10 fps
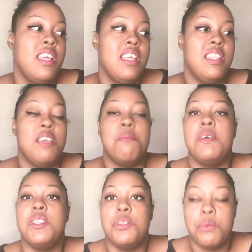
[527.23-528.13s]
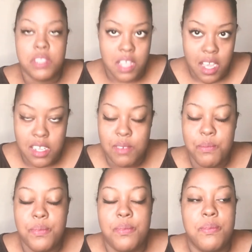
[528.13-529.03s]
And they've been through a lot.
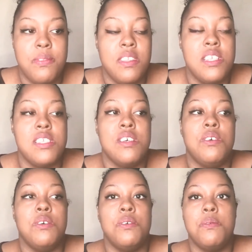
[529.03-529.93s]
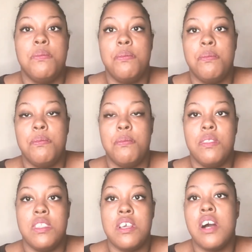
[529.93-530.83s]
So
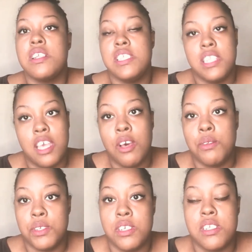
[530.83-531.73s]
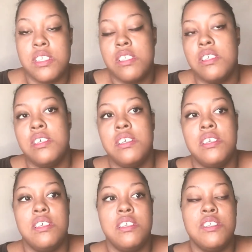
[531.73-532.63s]
talk to the elders.
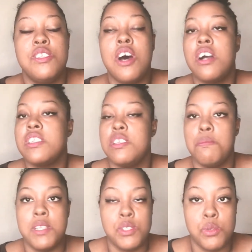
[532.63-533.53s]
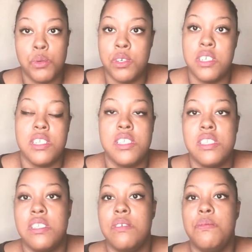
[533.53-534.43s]
Talk to mentors.
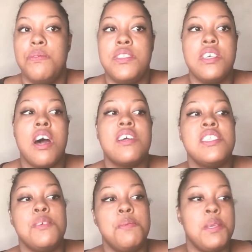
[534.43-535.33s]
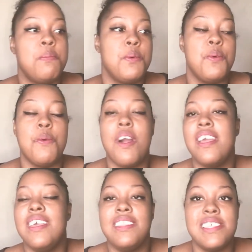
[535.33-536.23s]
Talk to people who are
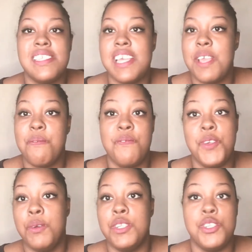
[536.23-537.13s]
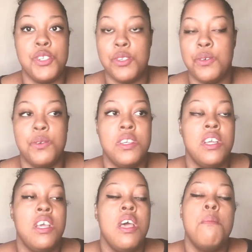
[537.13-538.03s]
in the same field as you.
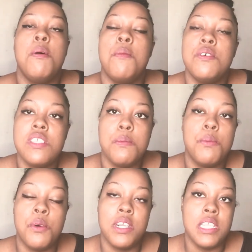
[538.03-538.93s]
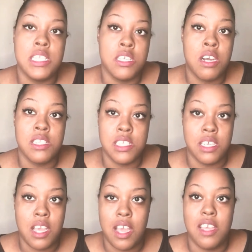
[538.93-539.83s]
But most importantly, talk to God.